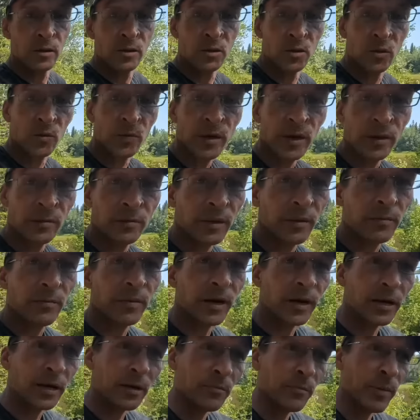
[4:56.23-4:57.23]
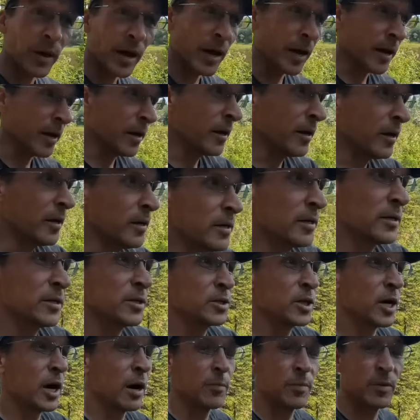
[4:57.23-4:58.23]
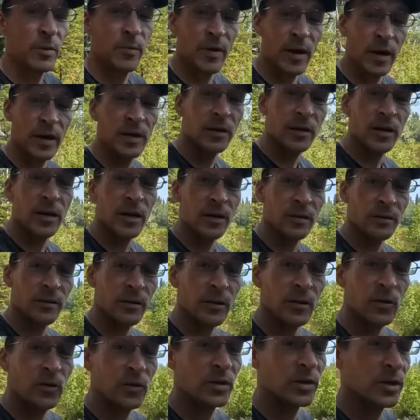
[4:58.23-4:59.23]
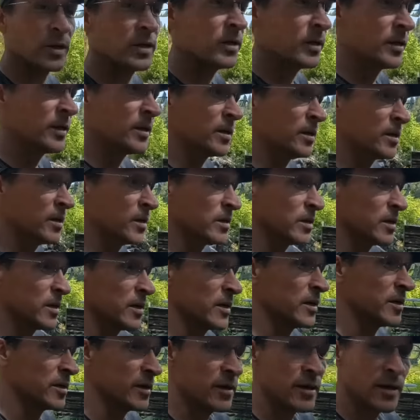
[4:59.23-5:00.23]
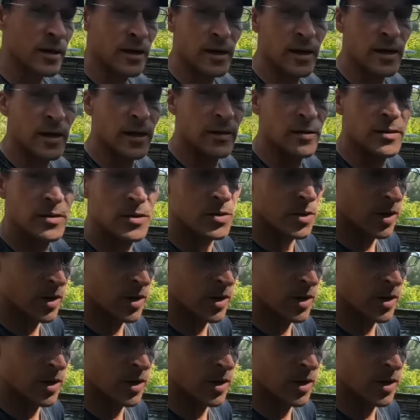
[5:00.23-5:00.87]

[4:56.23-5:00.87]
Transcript: Ben, came out. And uh, so after I got the windows installed, the fire